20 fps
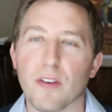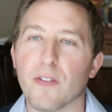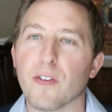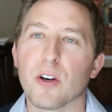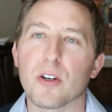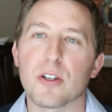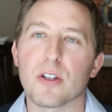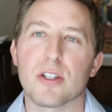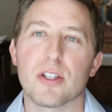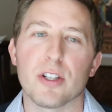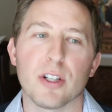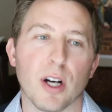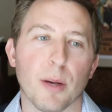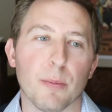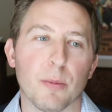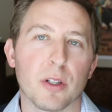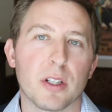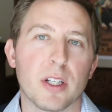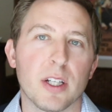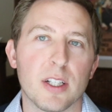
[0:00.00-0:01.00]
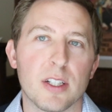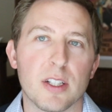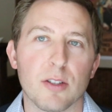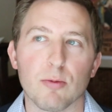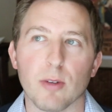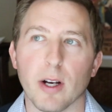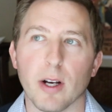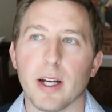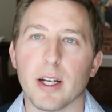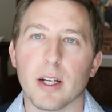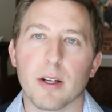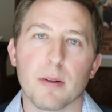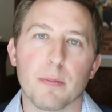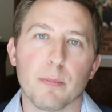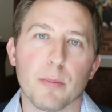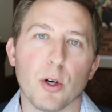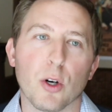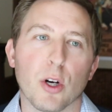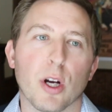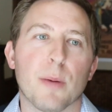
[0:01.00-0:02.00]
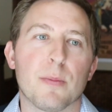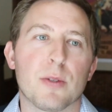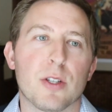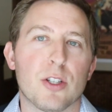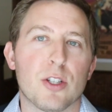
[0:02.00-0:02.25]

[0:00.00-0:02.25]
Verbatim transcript: the first year, I'm looking to rank programs